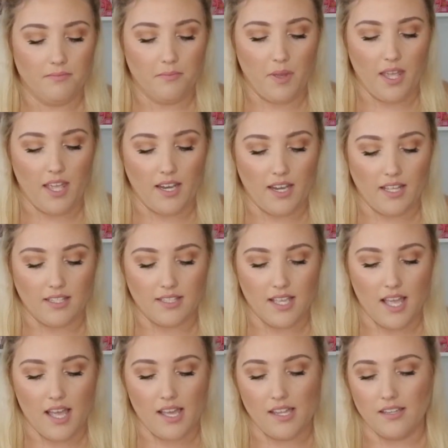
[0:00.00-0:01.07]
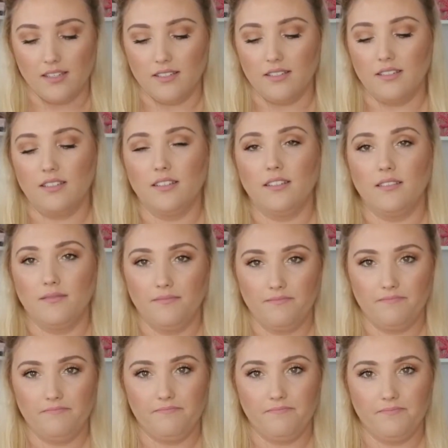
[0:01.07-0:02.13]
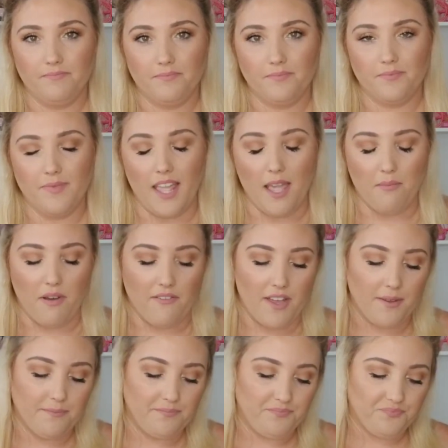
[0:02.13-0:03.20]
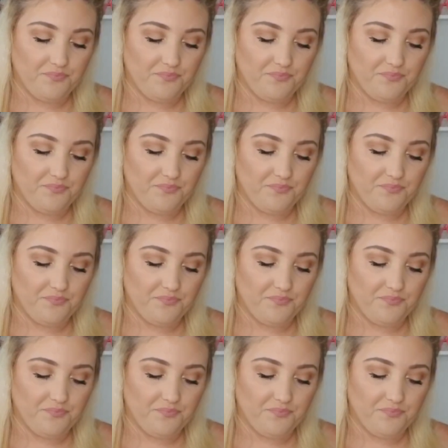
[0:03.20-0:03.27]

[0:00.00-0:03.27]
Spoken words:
beginning to end name of it.